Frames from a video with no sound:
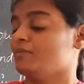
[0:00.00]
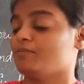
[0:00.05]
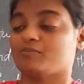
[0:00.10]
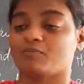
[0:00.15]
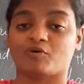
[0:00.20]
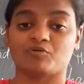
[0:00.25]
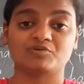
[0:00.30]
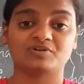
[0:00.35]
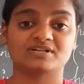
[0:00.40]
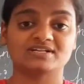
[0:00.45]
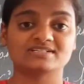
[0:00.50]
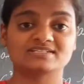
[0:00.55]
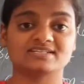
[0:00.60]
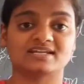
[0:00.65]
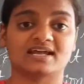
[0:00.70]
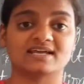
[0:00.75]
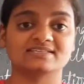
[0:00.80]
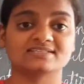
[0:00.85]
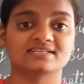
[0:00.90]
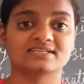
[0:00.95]
Mountains
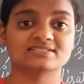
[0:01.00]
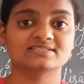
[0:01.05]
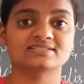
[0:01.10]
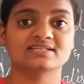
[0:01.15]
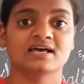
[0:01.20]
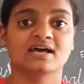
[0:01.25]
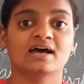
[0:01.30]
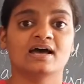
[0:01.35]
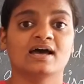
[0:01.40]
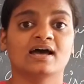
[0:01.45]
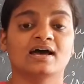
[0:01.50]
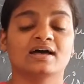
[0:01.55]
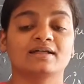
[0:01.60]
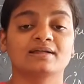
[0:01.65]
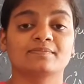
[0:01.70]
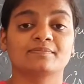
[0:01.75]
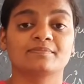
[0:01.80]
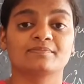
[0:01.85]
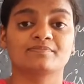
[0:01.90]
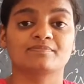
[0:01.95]

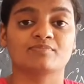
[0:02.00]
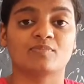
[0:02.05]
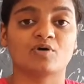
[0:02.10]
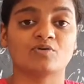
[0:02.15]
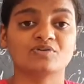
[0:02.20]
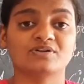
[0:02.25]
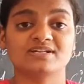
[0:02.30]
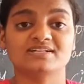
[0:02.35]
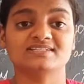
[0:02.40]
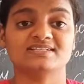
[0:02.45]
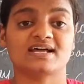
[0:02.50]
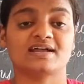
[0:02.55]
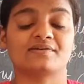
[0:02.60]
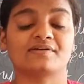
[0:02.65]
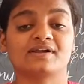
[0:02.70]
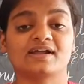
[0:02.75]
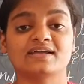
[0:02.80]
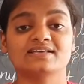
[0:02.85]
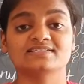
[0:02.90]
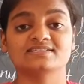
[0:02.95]
are
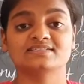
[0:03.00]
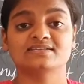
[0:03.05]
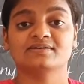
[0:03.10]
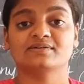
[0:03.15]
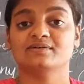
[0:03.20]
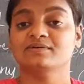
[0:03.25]
raised.